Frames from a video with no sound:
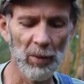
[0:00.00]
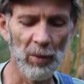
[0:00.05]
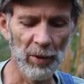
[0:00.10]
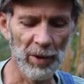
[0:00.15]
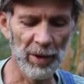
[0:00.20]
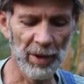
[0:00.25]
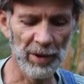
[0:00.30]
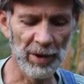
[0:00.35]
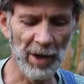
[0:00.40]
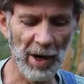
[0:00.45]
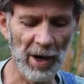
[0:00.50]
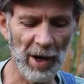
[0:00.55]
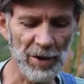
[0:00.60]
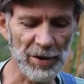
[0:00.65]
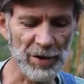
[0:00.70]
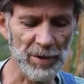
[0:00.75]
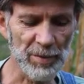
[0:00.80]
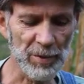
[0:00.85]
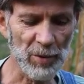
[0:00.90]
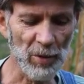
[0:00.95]
when our
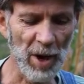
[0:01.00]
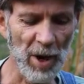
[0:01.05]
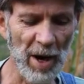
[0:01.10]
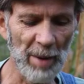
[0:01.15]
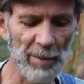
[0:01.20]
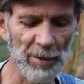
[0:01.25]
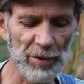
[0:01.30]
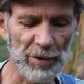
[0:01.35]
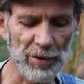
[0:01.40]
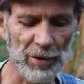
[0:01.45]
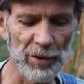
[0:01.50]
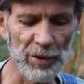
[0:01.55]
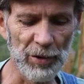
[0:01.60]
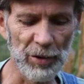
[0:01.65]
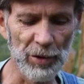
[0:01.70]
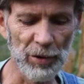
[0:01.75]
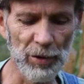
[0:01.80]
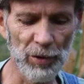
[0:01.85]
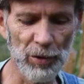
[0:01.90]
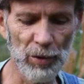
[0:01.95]
subscribers could
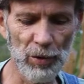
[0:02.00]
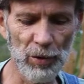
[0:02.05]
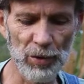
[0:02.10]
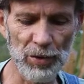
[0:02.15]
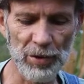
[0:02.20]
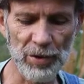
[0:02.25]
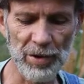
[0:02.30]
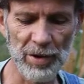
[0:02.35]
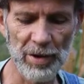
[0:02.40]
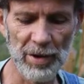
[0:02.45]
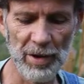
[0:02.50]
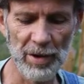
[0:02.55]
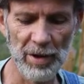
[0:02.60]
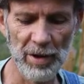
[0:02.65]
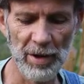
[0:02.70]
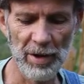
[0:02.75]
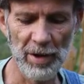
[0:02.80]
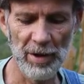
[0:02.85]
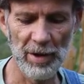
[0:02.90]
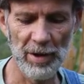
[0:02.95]

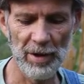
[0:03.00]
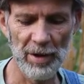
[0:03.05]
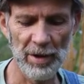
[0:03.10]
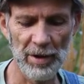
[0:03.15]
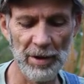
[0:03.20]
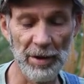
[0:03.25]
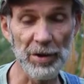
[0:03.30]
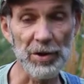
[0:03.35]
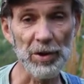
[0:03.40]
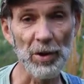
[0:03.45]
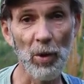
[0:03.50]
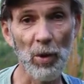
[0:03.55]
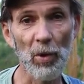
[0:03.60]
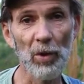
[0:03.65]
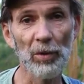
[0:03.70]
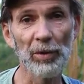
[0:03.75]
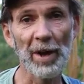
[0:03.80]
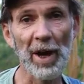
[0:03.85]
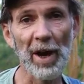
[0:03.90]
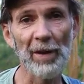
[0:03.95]
use this
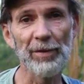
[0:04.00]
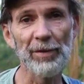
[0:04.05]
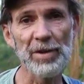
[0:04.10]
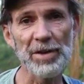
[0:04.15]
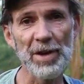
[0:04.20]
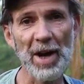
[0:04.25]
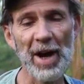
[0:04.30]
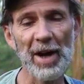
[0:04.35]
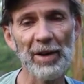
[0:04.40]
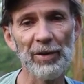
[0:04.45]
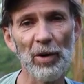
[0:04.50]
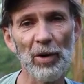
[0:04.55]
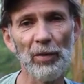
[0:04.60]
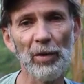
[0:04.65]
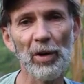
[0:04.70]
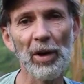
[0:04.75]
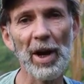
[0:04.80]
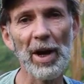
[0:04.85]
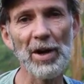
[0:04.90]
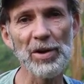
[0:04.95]
corn that I've designed over
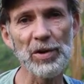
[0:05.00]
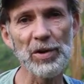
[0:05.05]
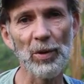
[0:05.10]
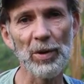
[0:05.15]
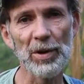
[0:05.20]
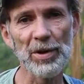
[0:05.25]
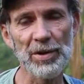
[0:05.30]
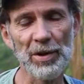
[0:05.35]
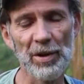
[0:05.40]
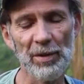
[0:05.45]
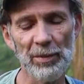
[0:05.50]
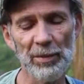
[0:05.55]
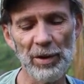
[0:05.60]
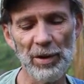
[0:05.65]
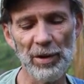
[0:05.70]
the last twenty something